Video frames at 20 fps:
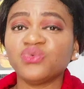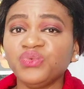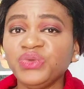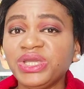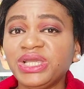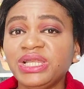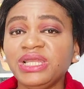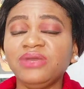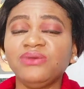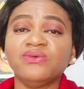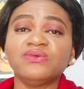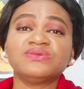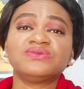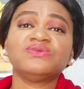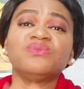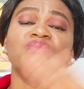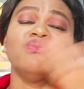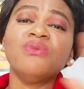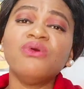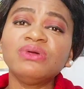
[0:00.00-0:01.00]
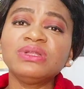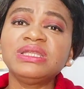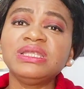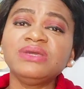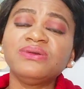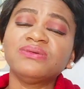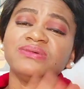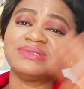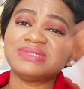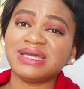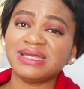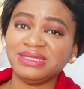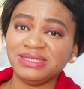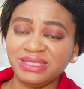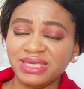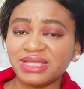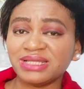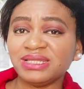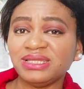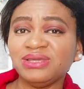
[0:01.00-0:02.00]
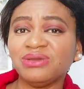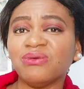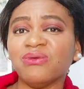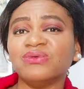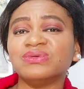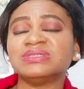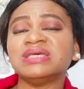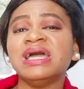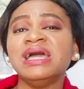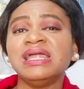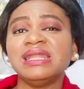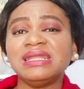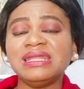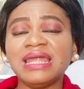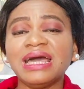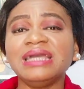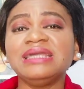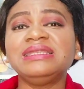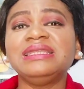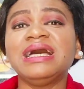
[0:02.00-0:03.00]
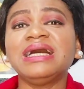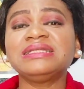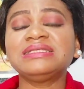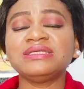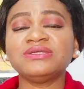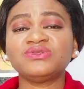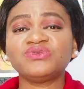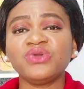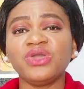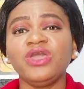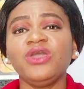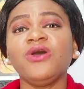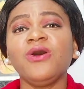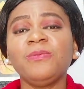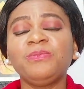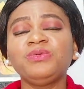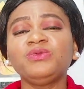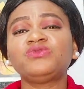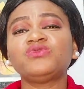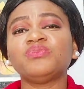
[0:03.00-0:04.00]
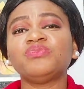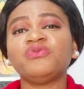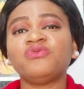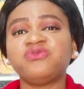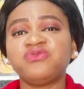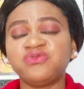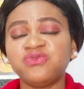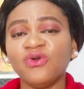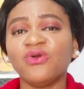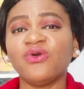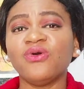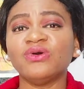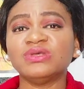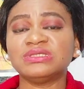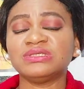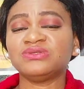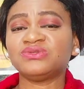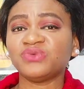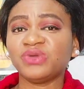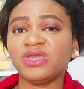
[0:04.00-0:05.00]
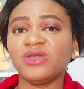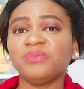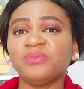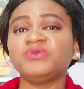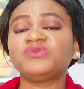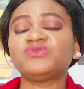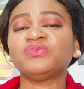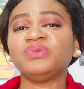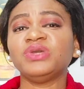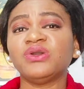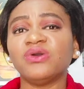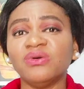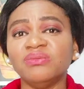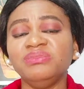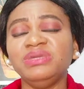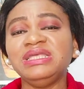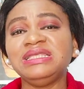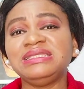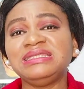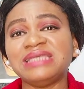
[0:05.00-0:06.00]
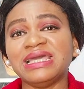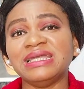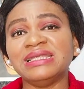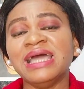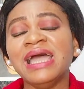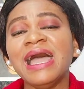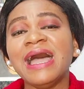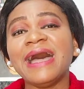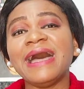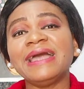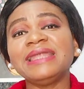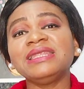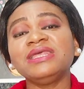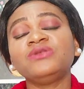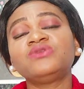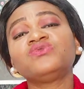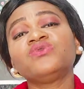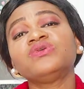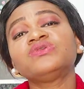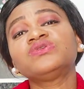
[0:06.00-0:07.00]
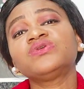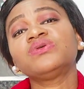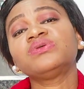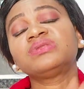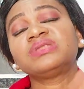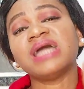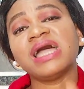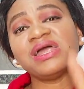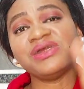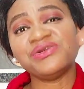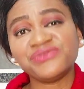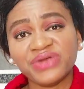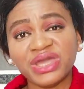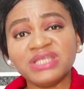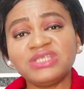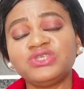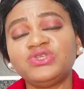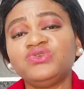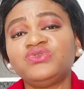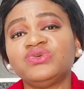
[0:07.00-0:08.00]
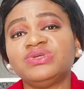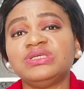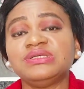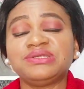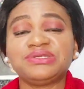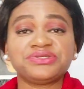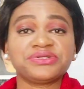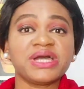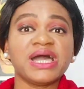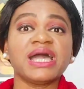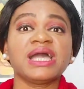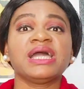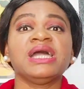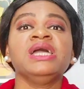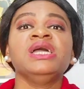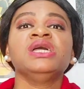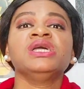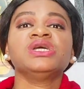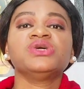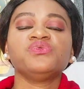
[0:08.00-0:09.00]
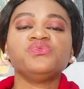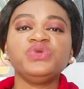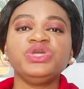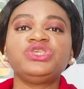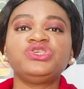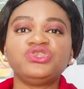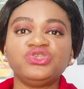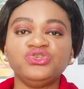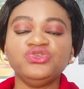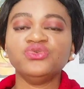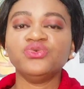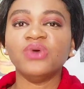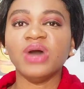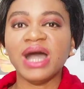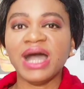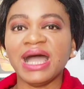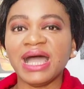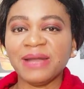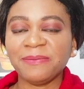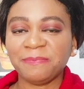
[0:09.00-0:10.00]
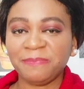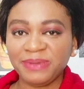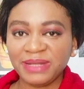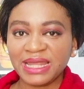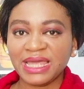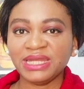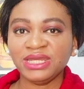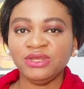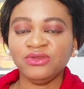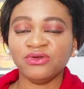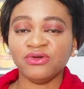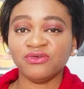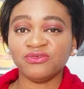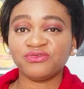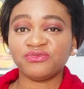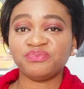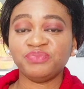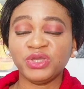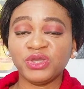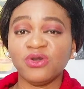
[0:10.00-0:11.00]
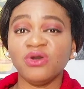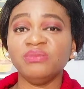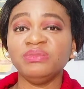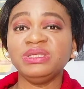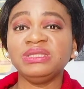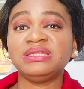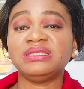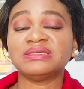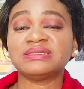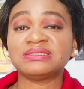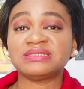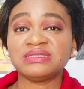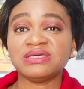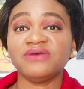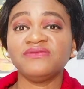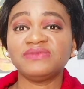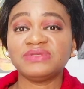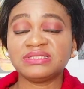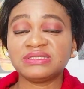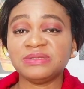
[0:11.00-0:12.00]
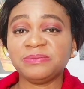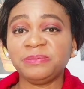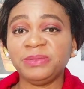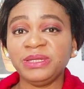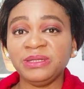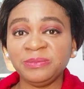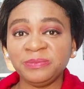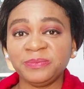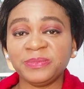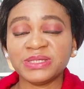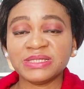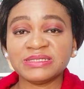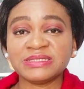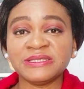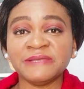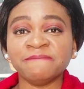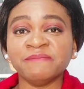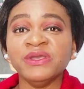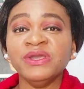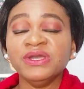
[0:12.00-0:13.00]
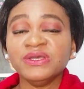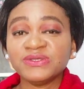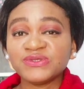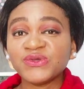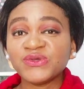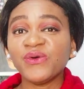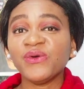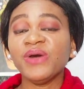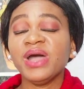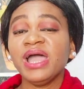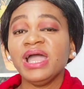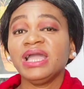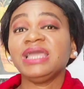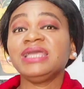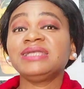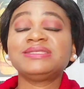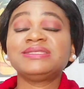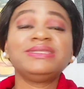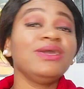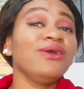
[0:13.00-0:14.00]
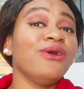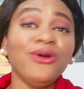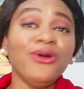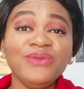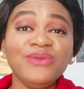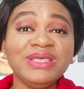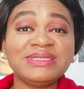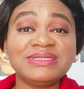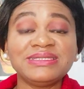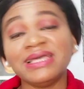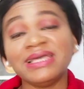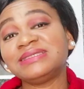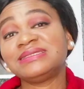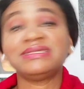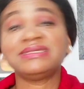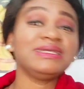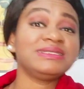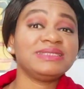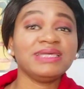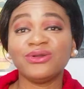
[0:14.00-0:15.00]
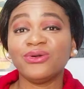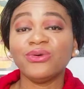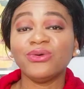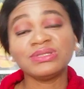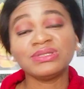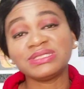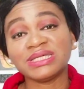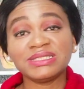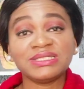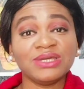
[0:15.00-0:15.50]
weekly goals, the monthly goals, and yearly goals. Like that, it will help you to be focused, it will help you to be committed, and it also directs you to the track which you are planning of becoming the self-disciplined person. So they always said, set a goal,